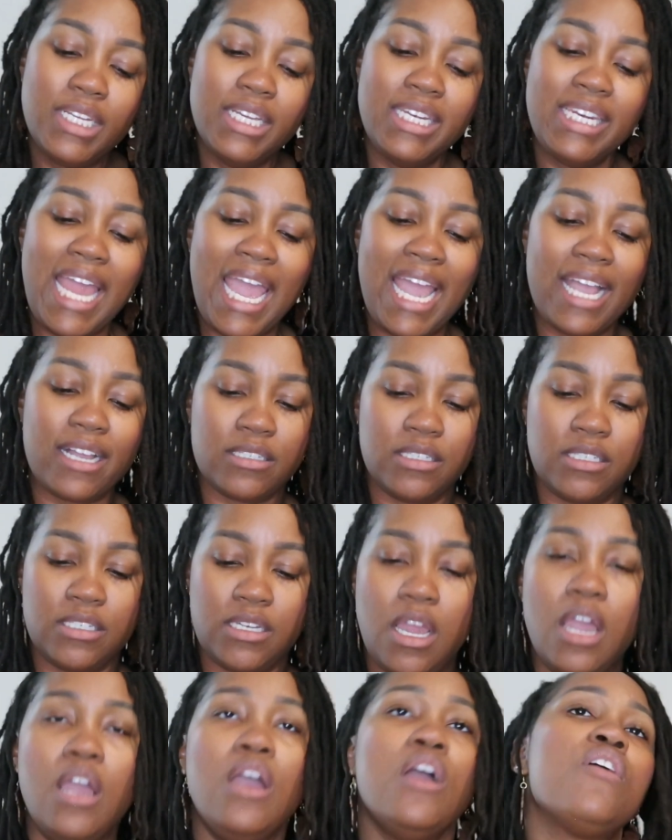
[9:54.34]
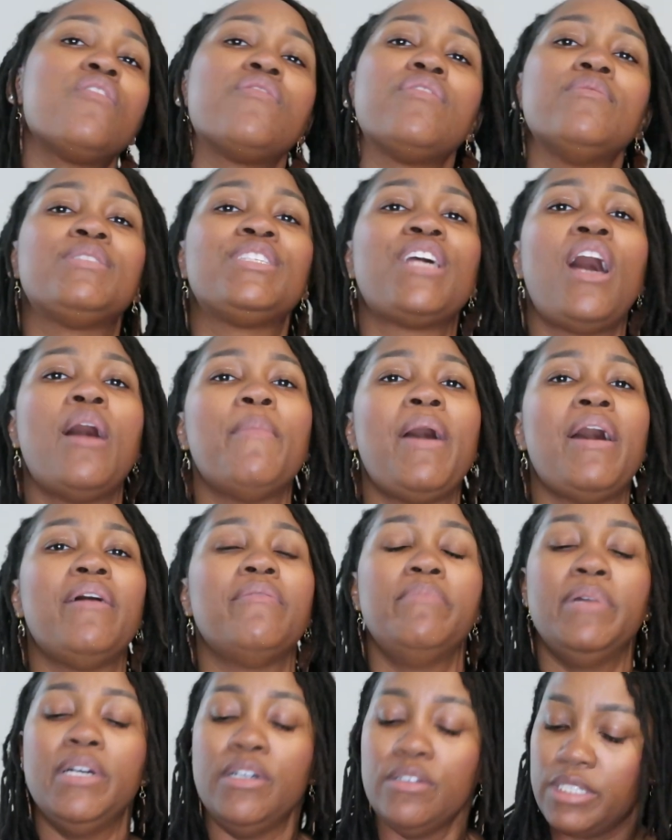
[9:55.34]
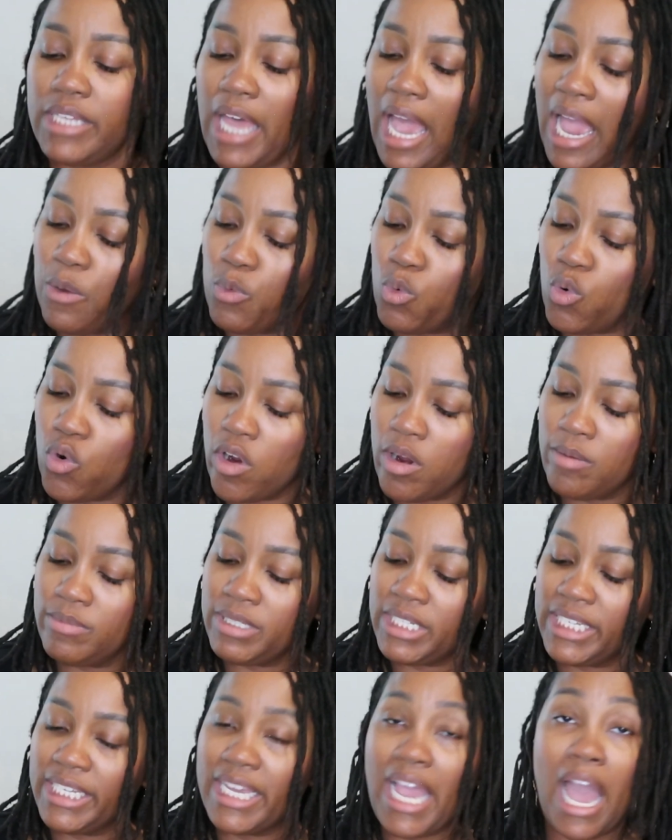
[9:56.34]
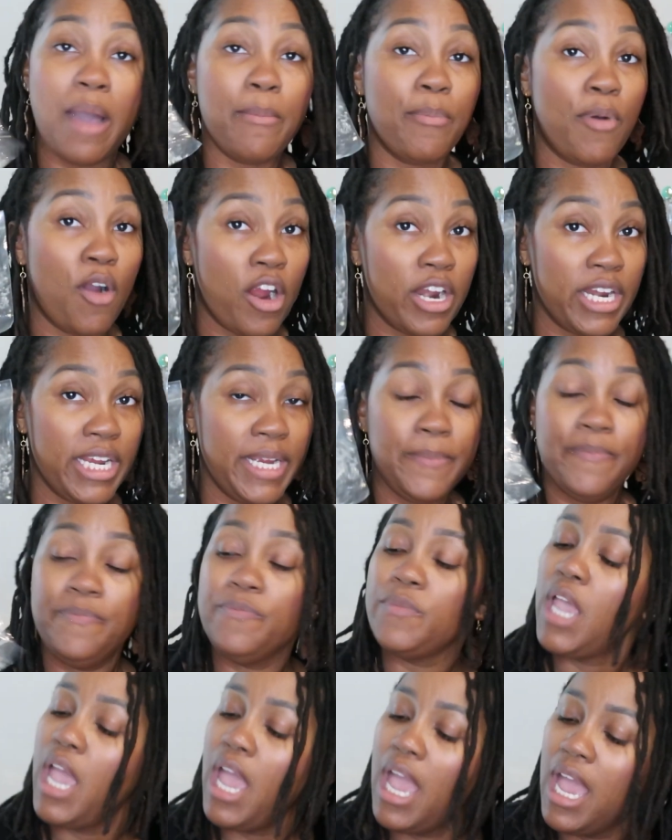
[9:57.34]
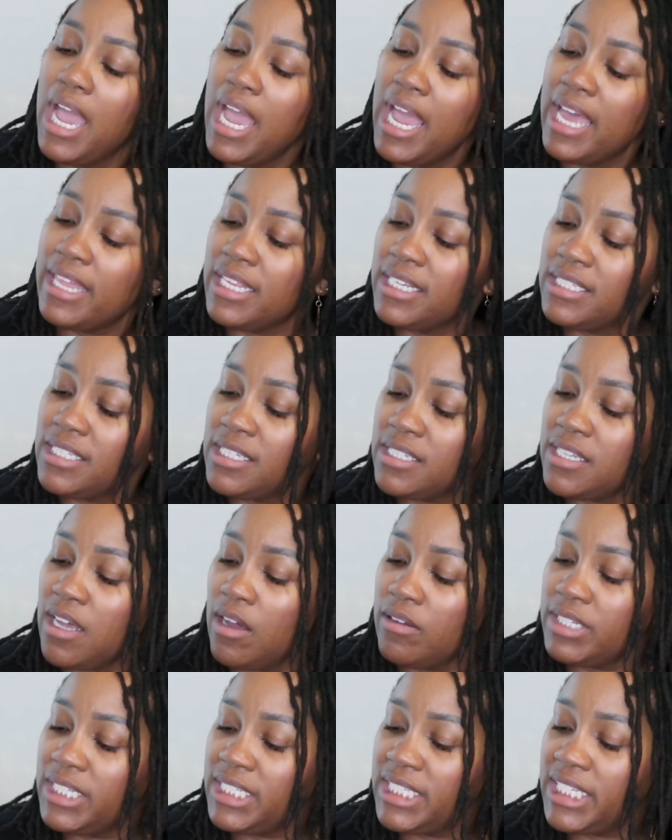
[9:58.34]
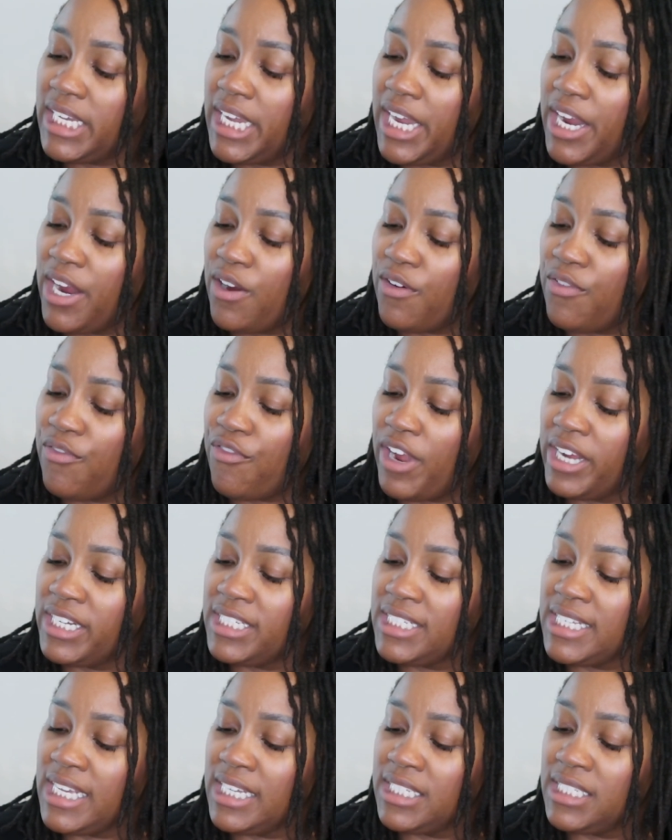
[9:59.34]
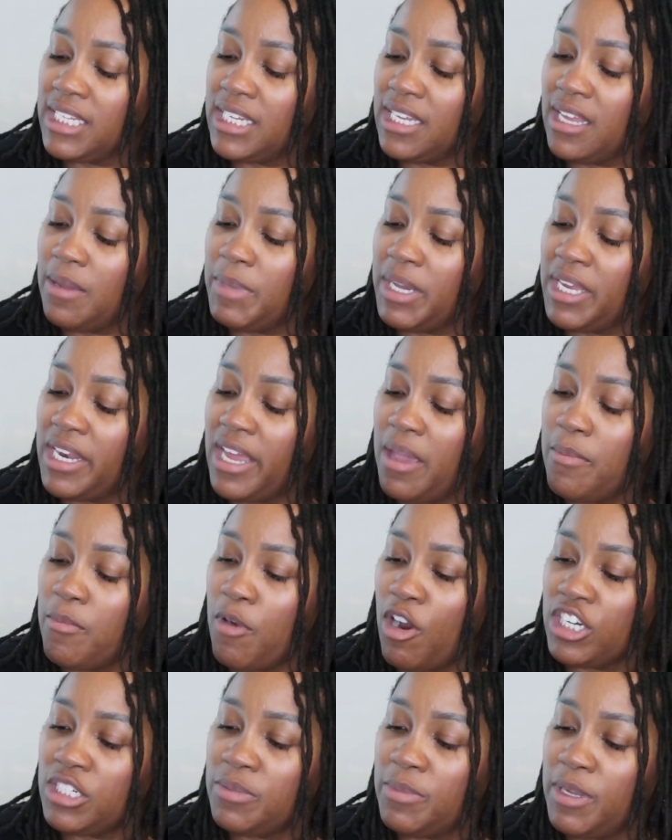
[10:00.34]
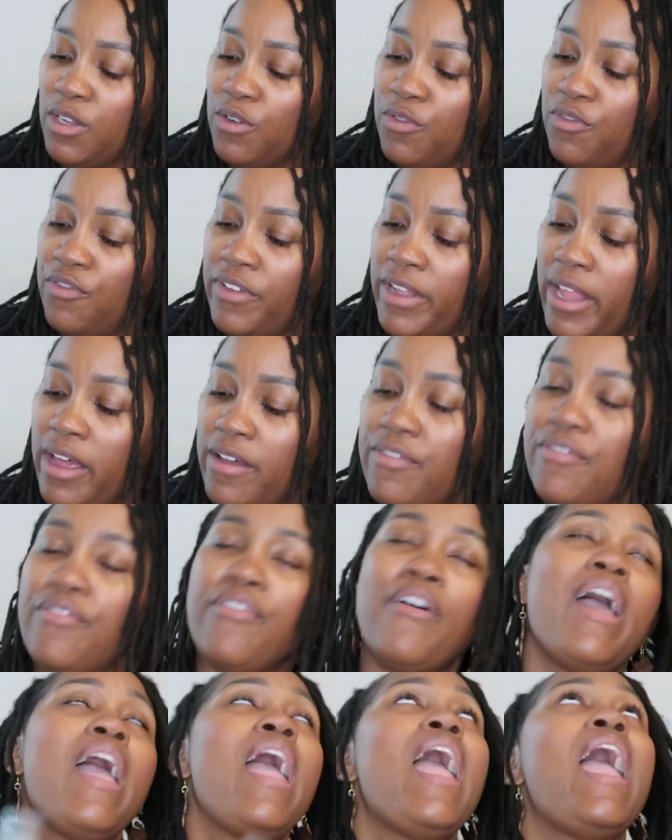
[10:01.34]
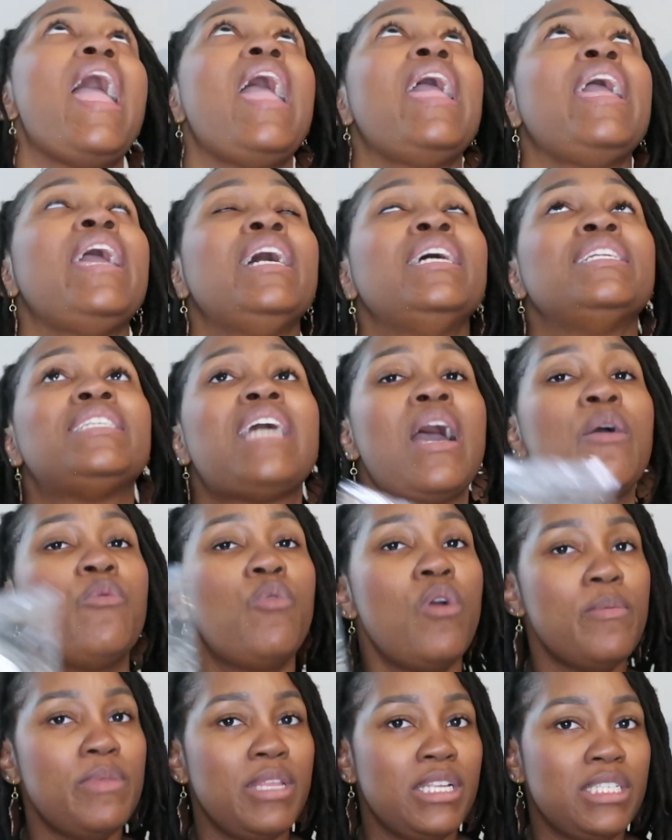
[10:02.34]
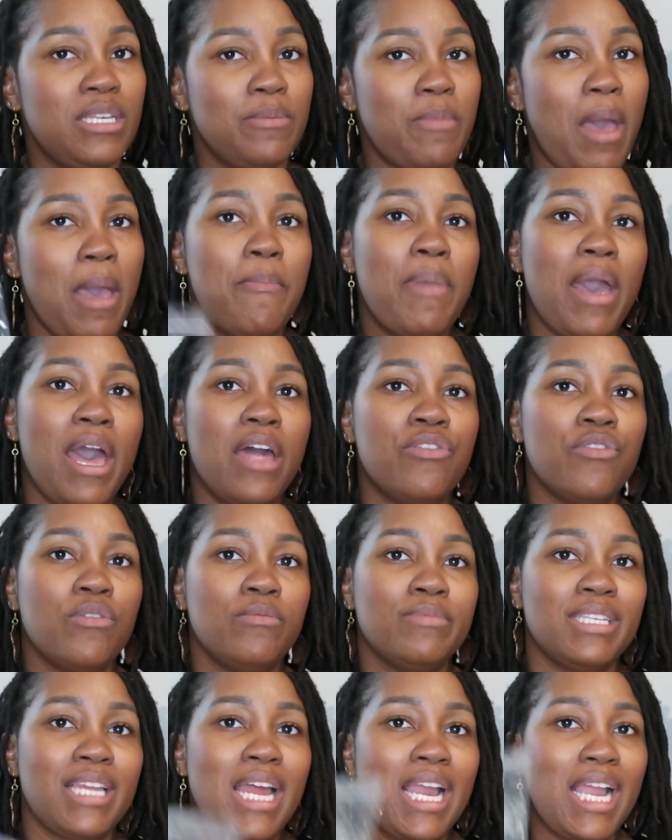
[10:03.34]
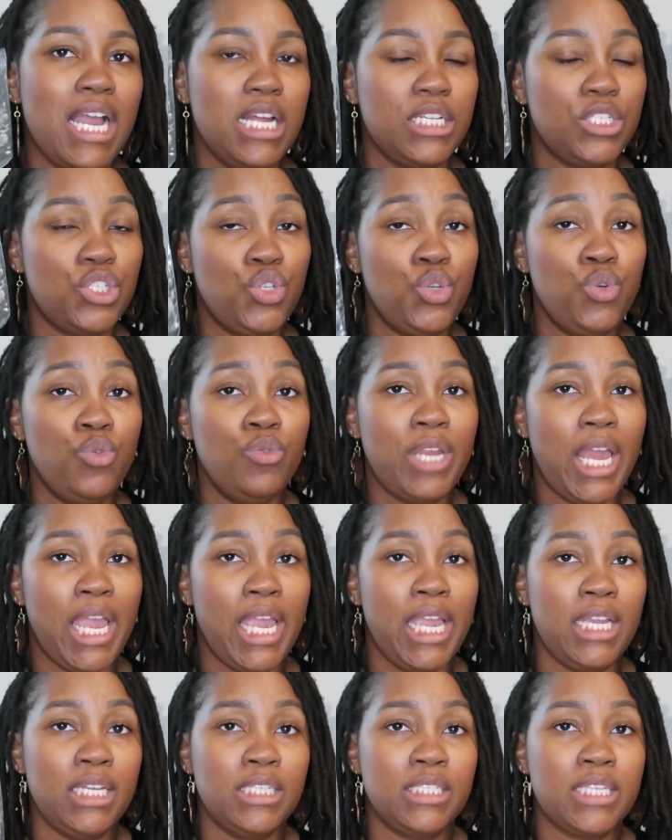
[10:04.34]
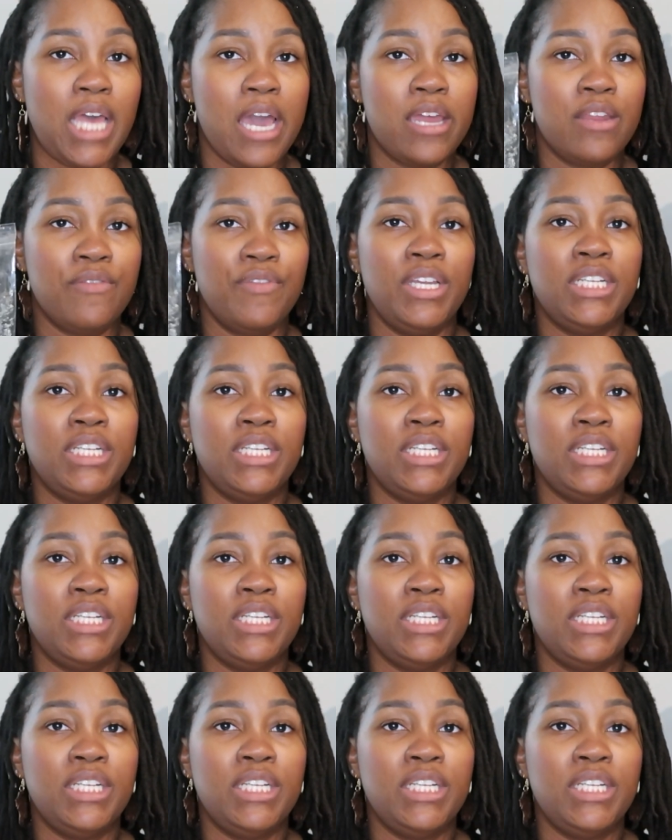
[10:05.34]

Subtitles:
Next, from Salt Mountain Melts, I warmed Yacht Party. And this is Salty Sea Air, Fresh Zested Lemon, and Marshmallow Fluff. And I warmed this in my bathrooms, and I got 2 days out of